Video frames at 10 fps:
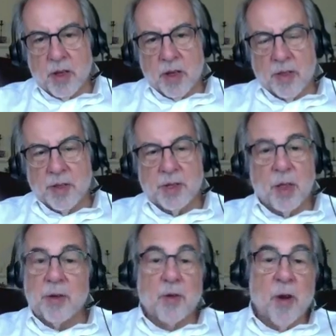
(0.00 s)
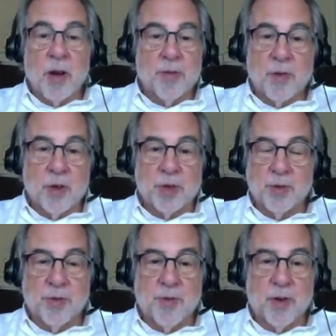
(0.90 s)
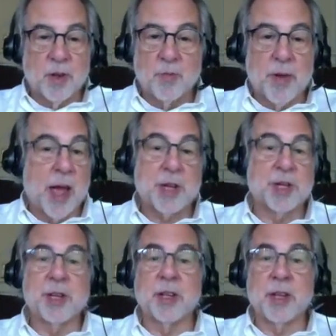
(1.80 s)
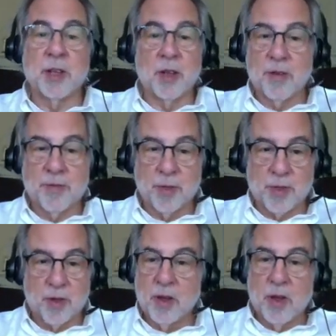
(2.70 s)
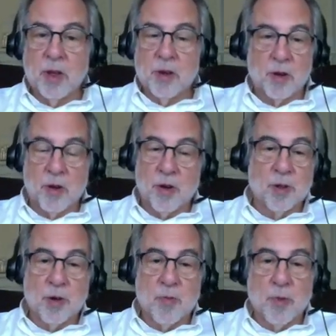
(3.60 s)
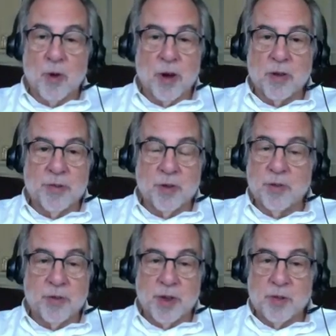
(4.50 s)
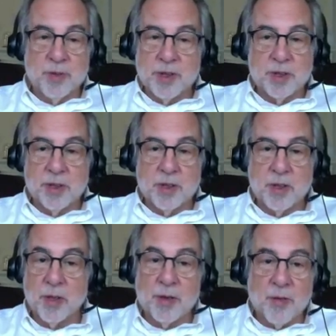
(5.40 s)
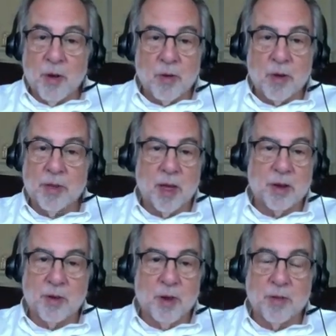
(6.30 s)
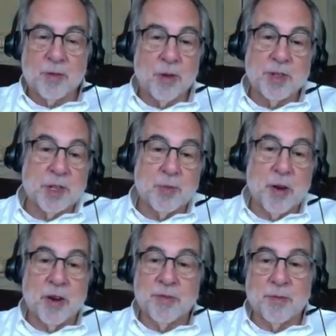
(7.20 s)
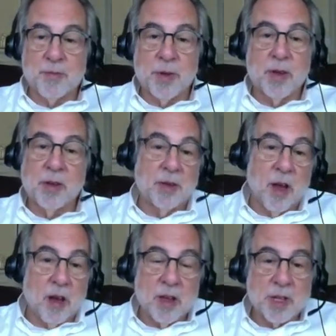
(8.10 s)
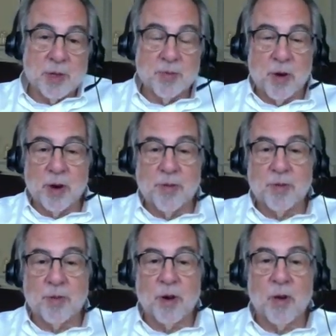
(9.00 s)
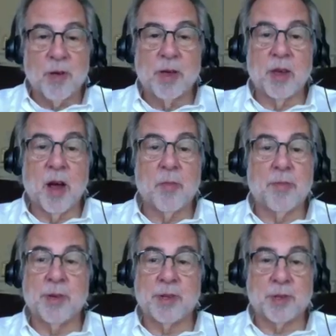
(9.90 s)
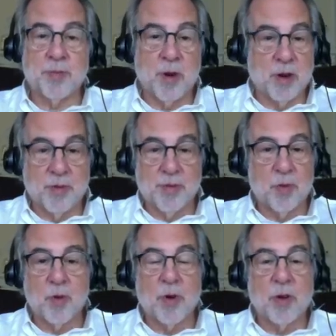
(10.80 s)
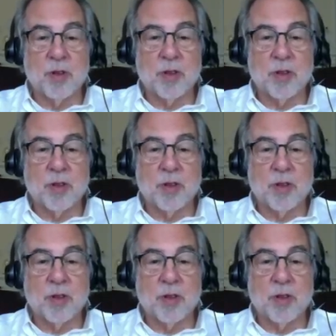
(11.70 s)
There's nothing wrong, of course, with falling passionately in love with the girl or boy of your dreams, and nothing wrong with that at all. Of course, it's part of being young. It's part of growing up. It's part of the world.